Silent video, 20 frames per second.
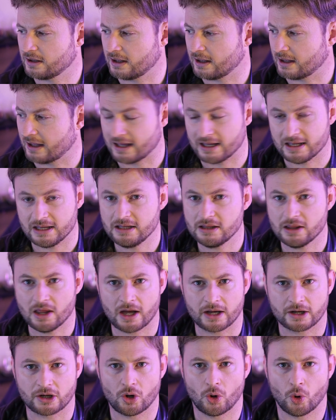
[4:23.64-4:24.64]
he,
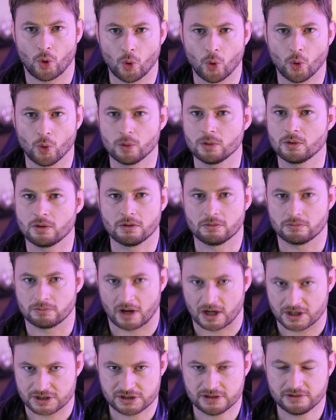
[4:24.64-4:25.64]
like all
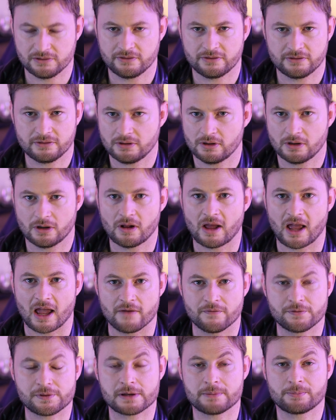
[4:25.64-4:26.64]
Russians, you know,
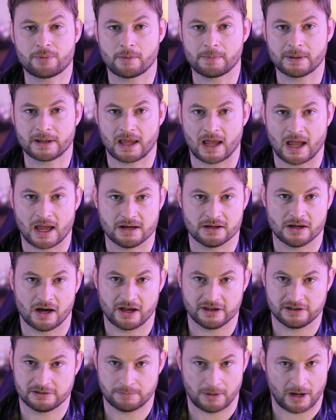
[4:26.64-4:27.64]
heavily
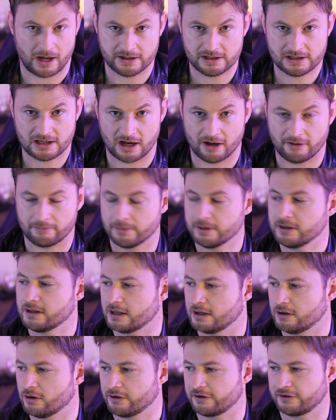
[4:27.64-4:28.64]
propagandized by the government.
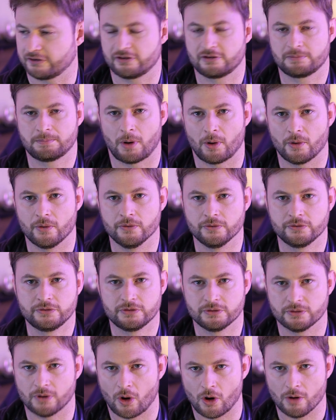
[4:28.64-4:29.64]
They're not
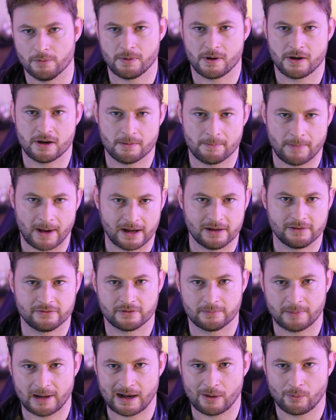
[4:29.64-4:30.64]
exposed to open
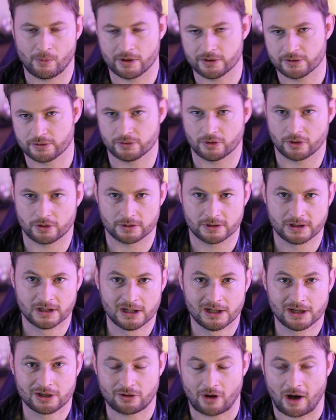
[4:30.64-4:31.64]
debates about whether or not
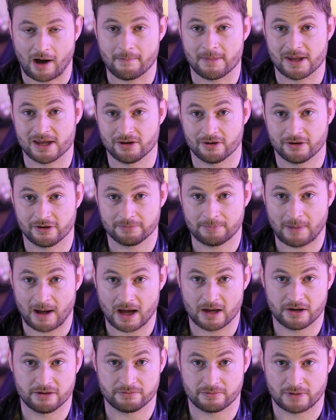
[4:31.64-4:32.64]
Crimea is
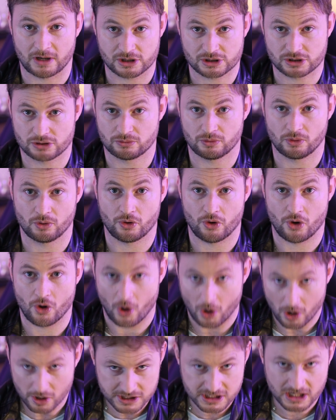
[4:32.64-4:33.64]
part of Russia or
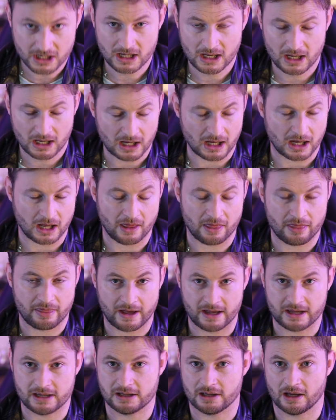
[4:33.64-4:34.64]
not. Uh,
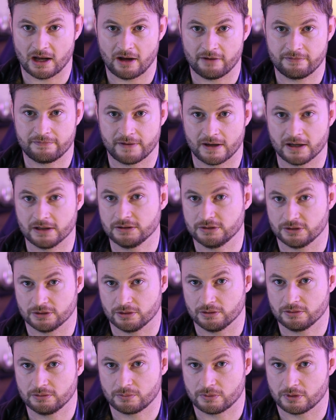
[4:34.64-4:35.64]
they are fed, you
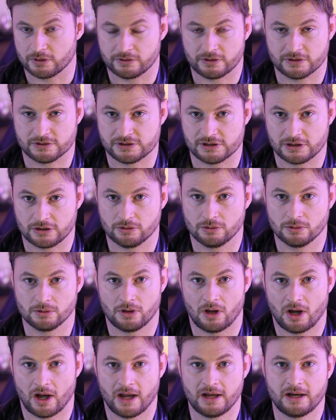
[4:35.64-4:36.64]
know, the, the single
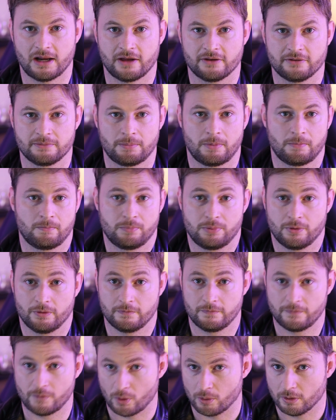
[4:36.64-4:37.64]
line as
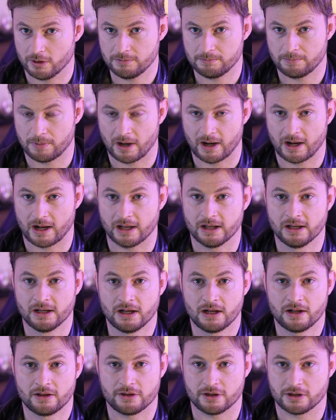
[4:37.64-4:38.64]
put forward by
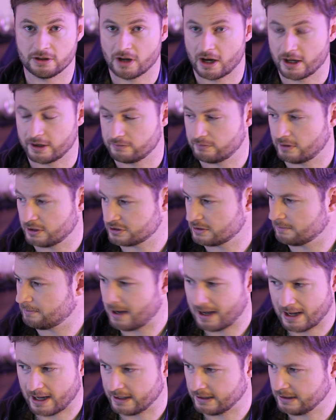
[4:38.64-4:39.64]
the United Russia
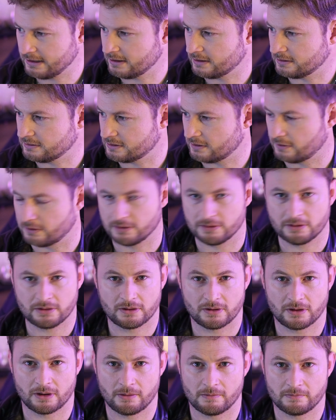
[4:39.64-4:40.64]
Party and uh,
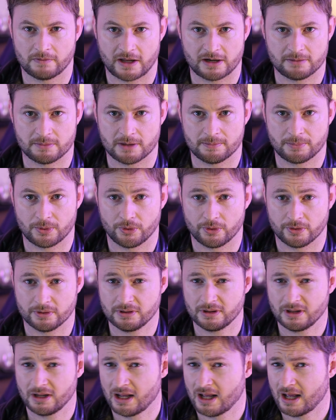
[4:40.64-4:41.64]
uh, Vladimir
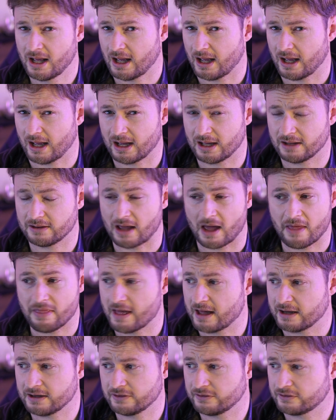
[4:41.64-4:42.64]
Putin. And,
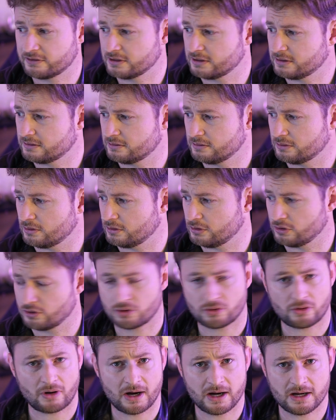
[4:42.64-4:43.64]
and that is that
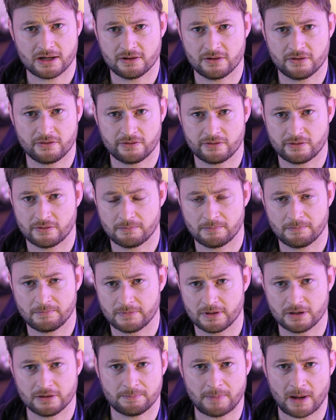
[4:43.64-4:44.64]
Ukraine is,
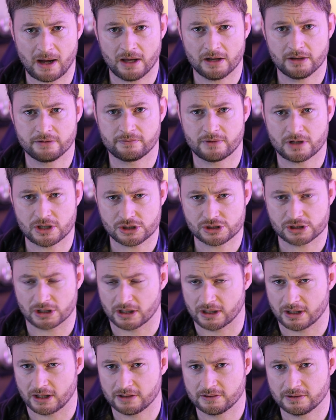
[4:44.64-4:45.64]
is part of
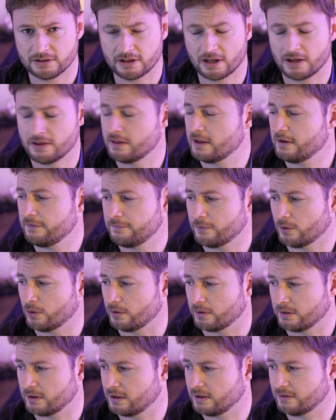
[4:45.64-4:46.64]
Russia. And
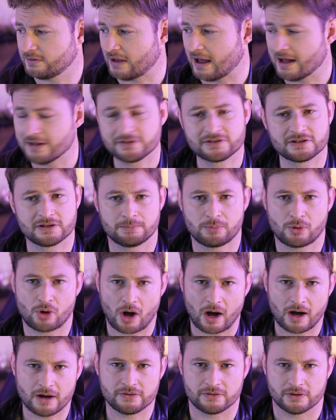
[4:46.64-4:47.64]
therefore, it's
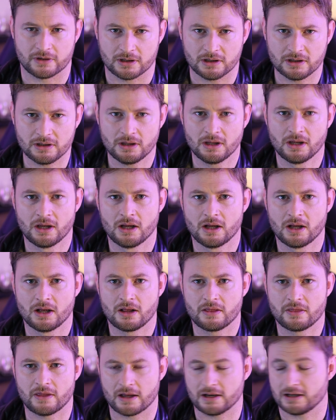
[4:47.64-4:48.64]
unsurprising
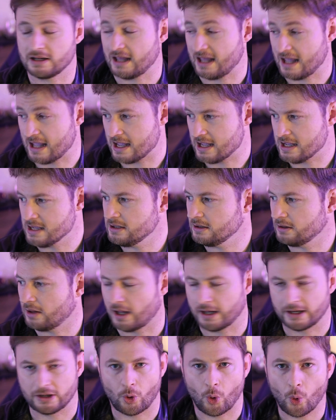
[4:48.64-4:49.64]
that he,
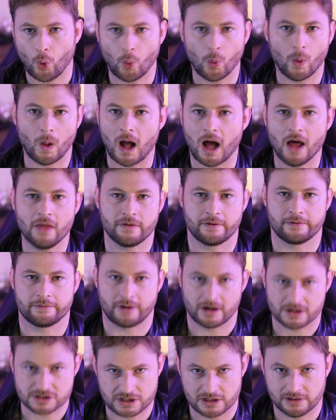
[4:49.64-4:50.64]
like all other
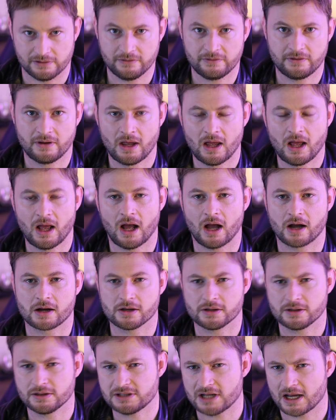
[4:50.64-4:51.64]
Russians, are
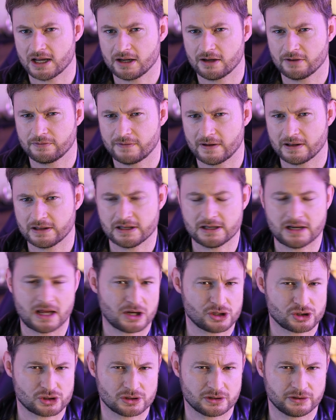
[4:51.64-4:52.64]
going to take a fairly
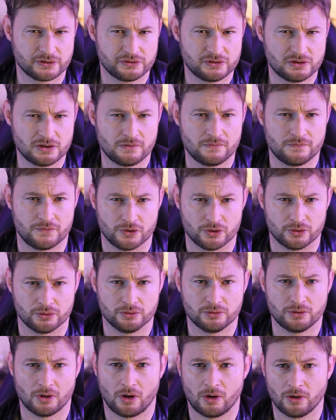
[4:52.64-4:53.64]
nationalistic
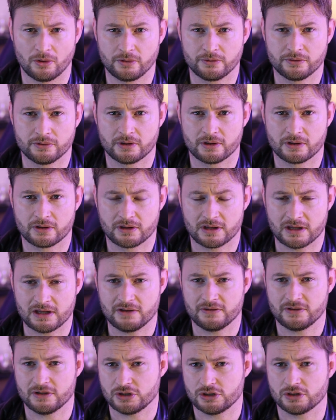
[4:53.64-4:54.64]
view on
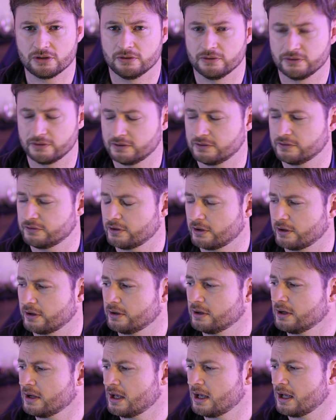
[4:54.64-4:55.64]
these issues. And
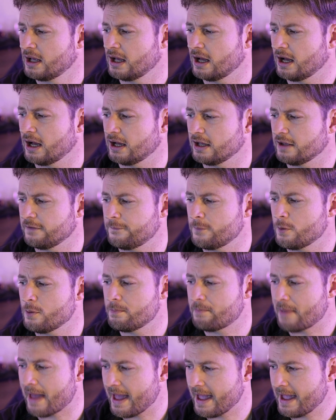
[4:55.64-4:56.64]
so uh, if
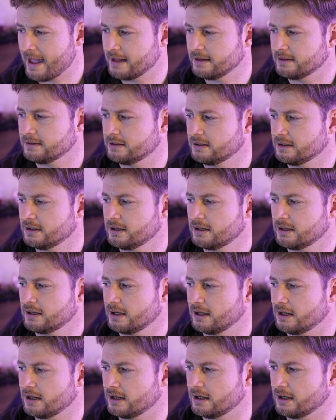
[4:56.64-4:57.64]
you ban
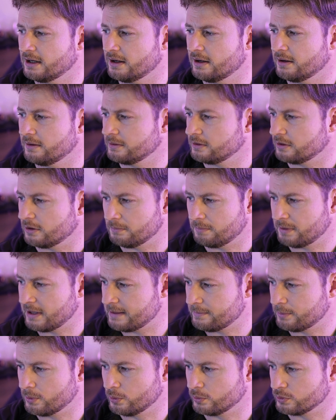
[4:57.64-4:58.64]
uh, you know,
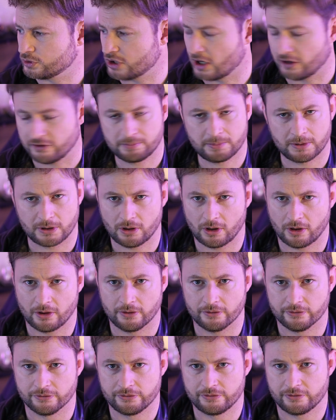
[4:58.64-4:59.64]
people just
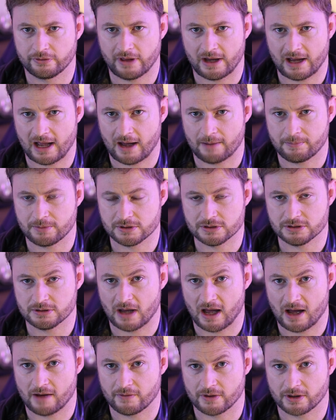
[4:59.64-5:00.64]
because they happen
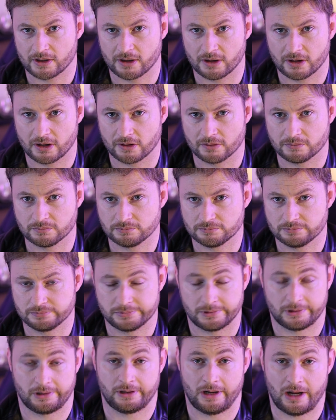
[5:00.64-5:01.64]
to have a,
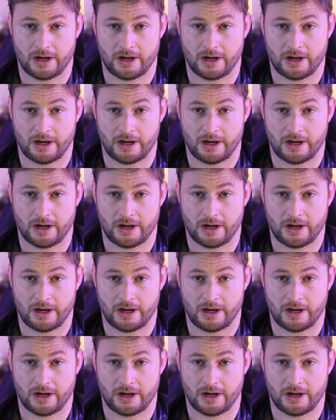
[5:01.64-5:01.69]
a you know,